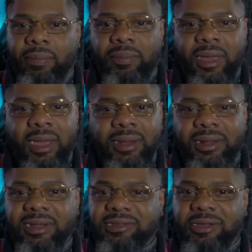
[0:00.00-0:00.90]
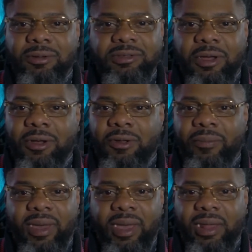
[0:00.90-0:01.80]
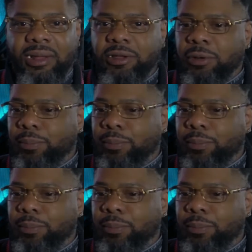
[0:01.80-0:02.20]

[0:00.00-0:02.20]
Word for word: man, the list goes on, yeah. man. Lil